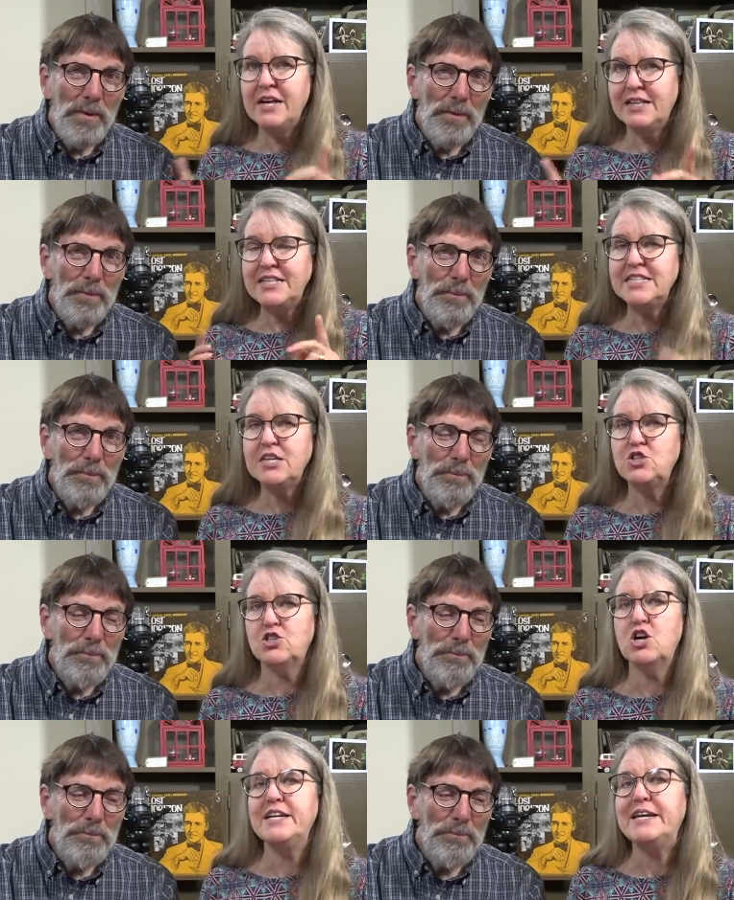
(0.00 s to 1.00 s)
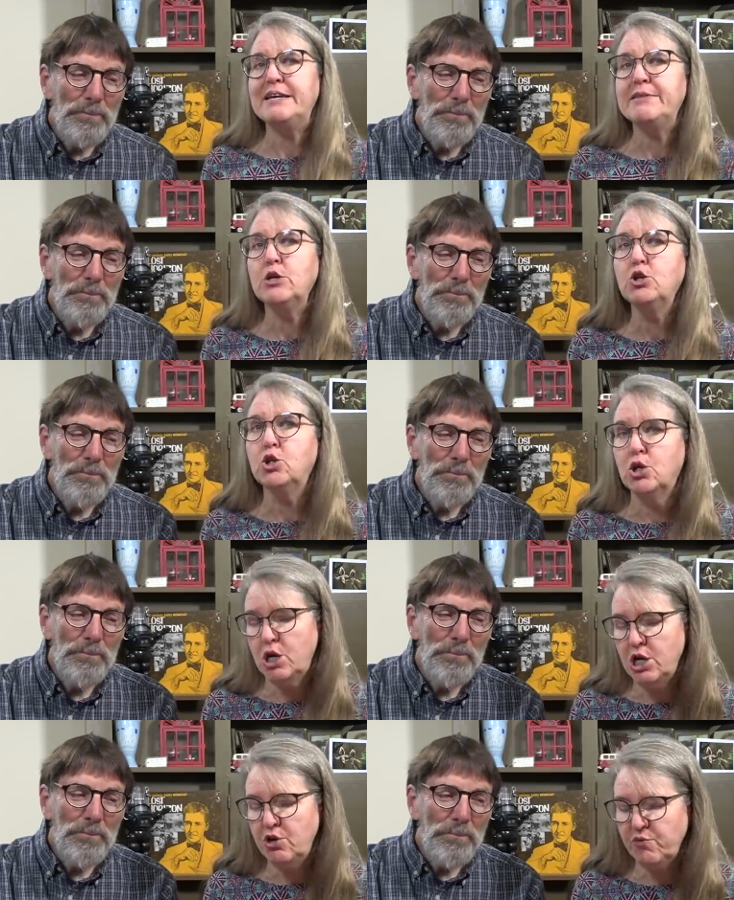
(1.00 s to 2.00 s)
Speaker 1: Let's get started in the
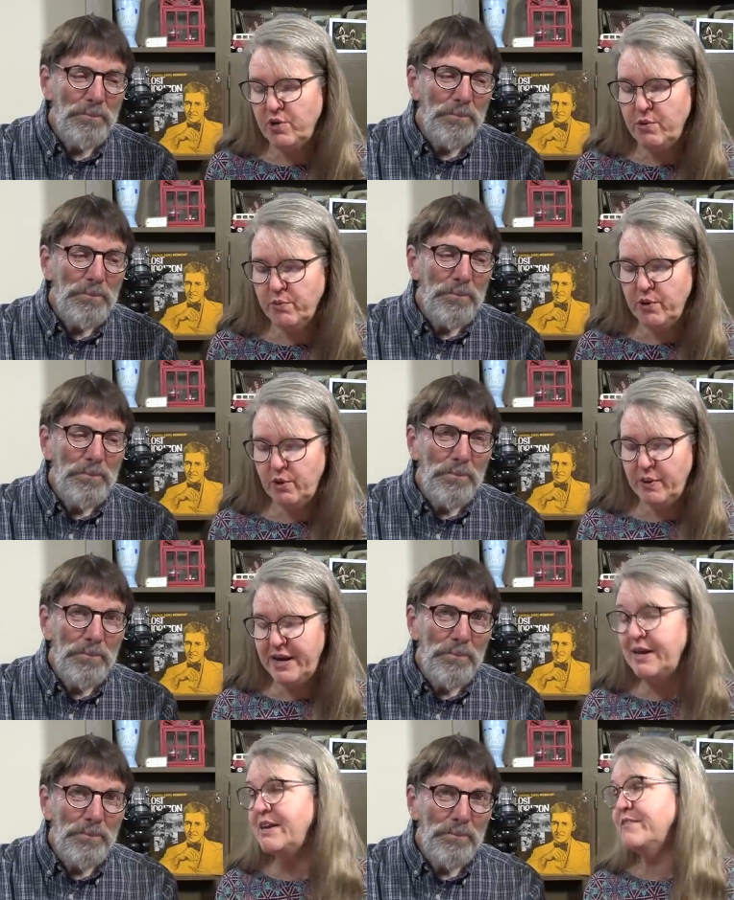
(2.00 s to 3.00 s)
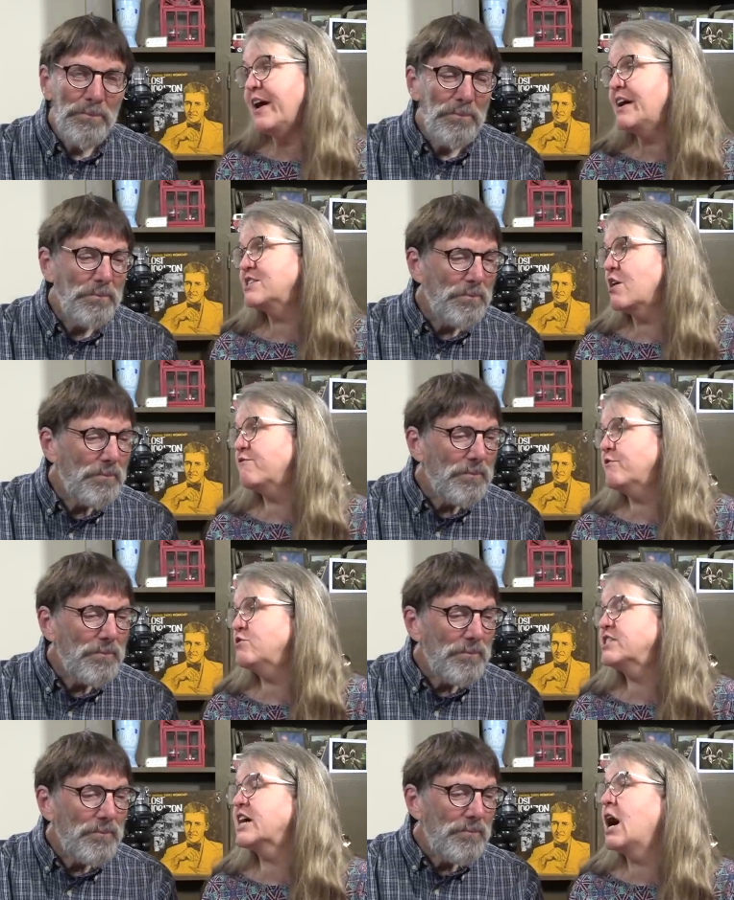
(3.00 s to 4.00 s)
laundry room. Eva has our
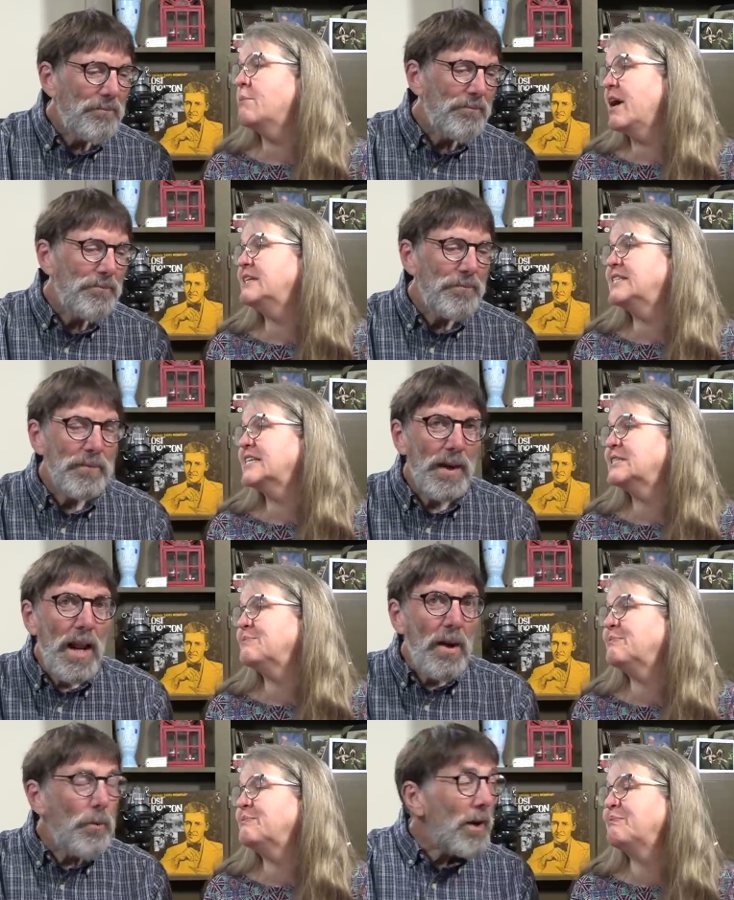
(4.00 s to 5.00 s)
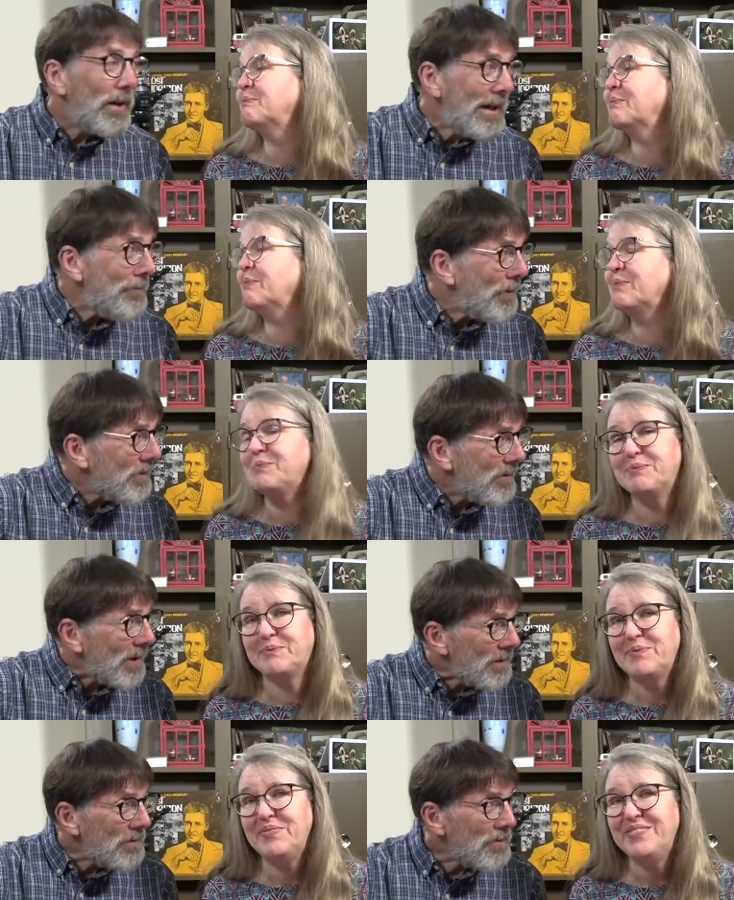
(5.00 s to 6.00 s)
first comment.
Speaker 2: Well, Eva
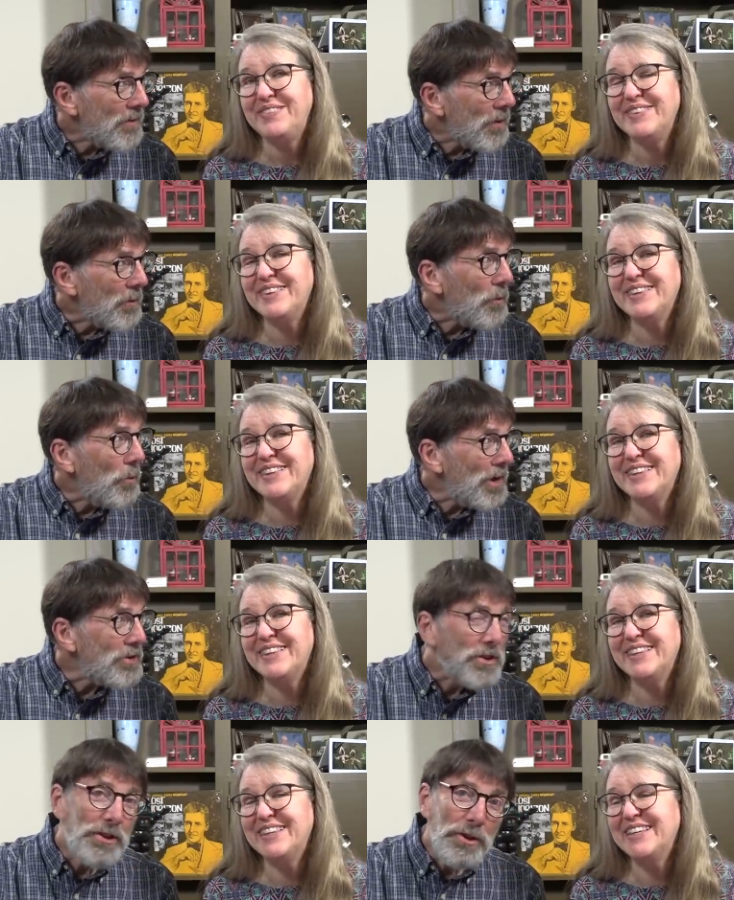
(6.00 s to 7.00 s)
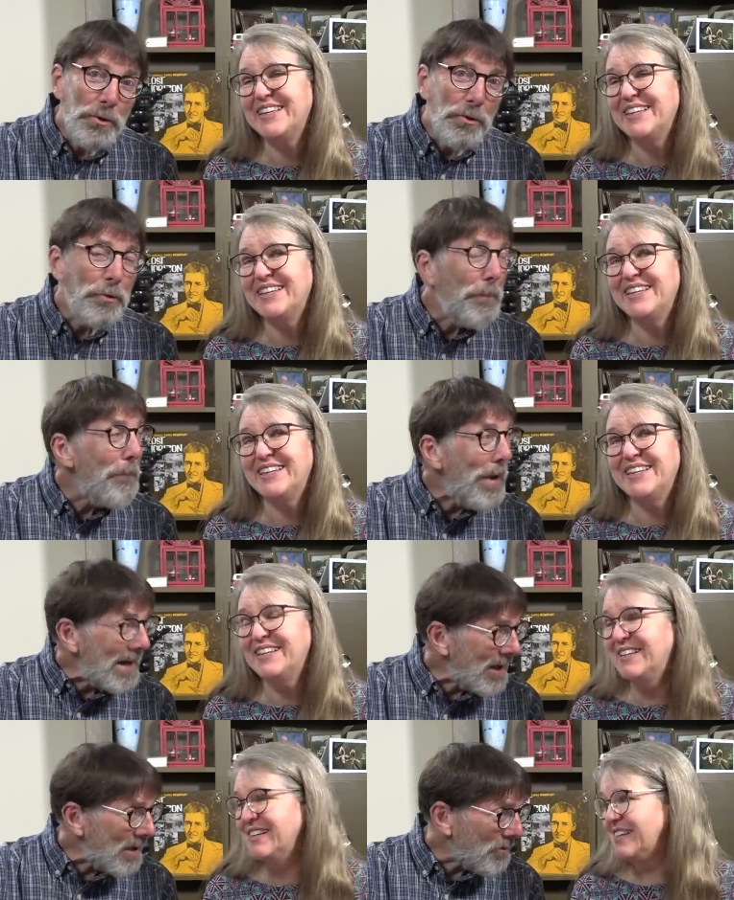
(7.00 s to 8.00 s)
says that we should use
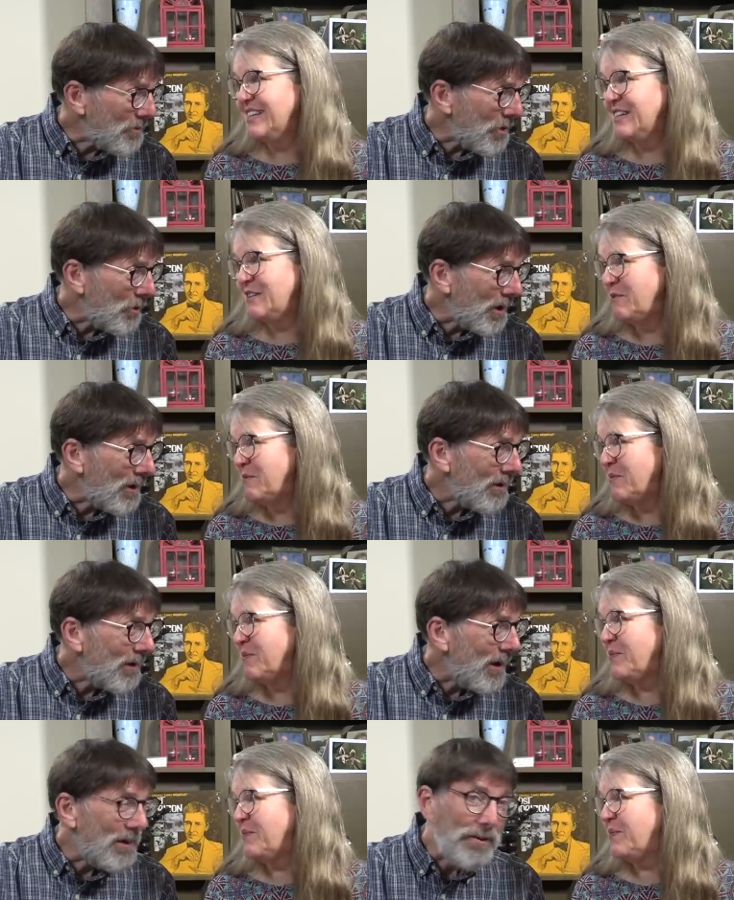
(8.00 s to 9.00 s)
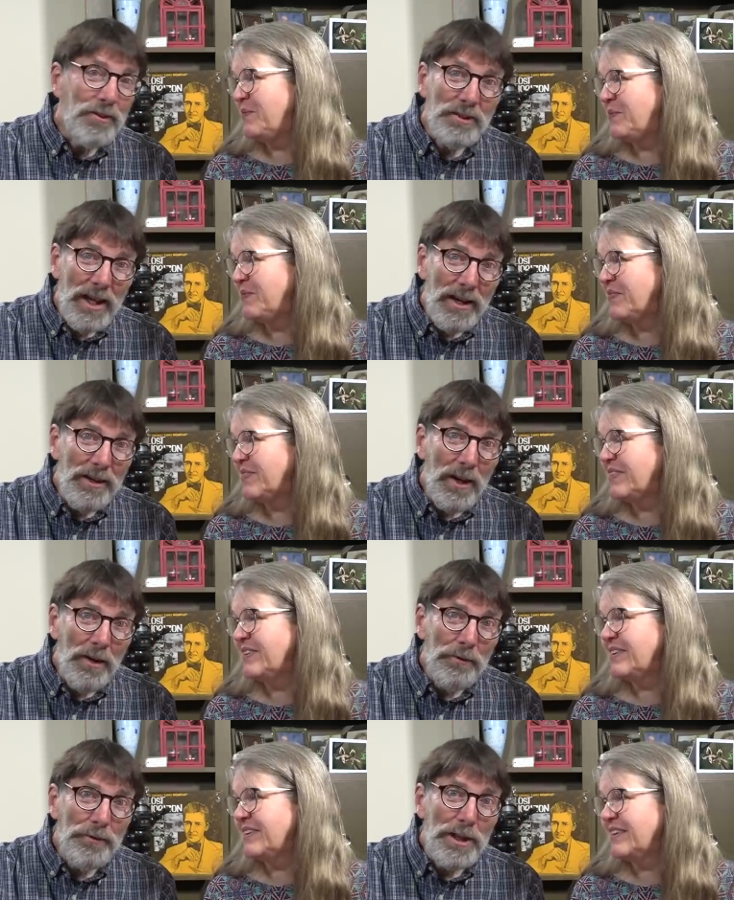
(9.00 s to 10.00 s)
baking soda instead
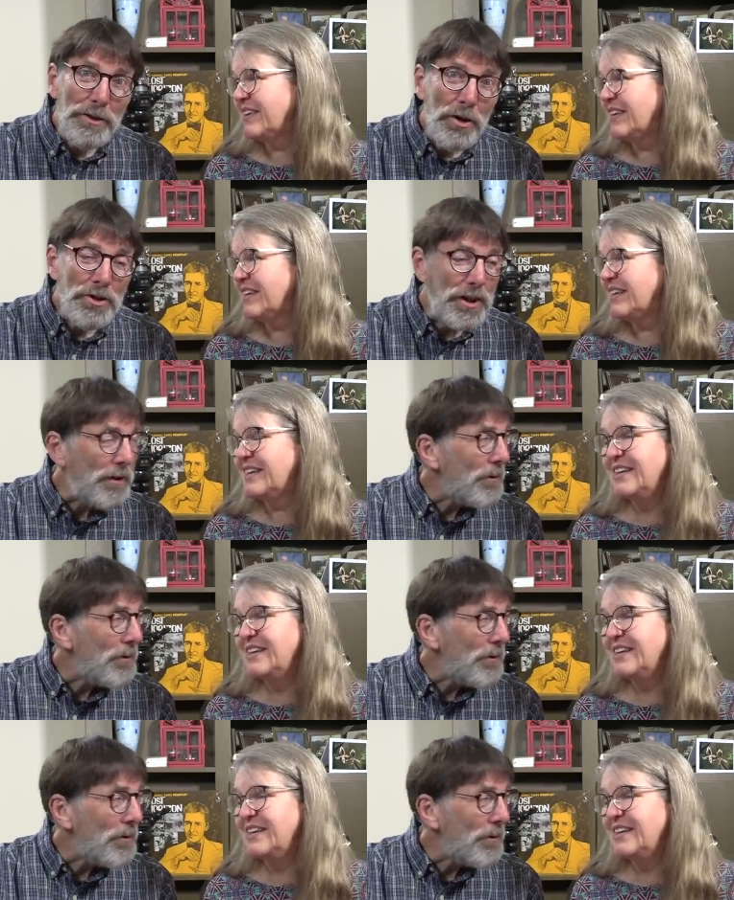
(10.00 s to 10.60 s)
of detergent